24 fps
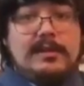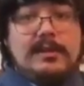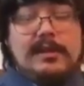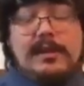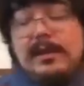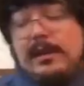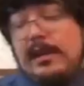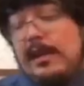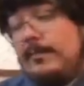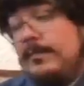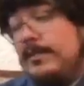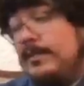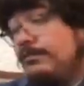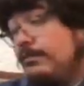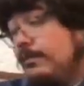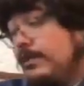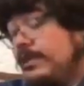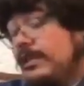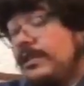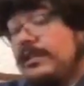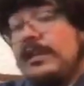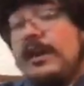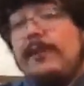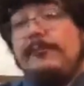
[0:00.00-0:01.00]
I'm gonna switch this
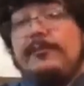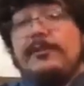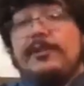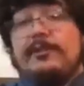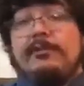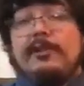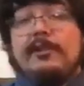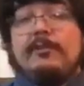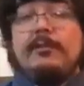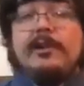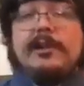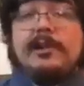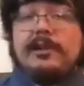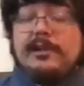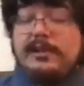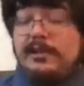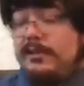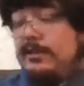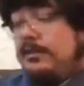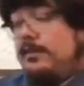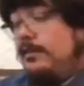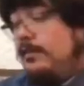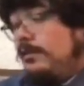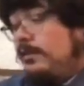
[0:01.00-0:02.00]
out for the real one.
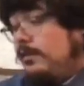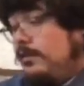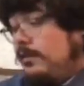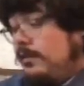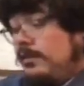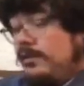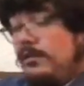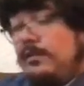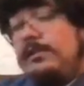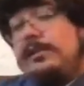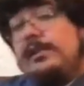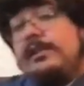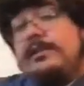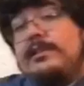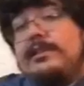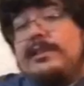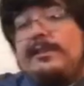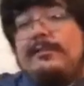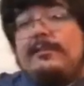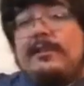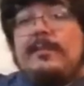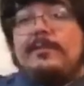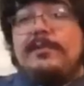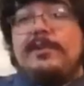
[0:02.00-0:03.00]
You can see what
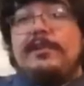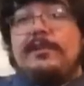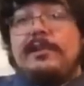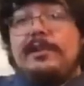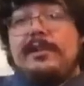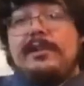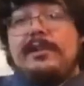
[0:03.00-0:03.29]
I'm doing.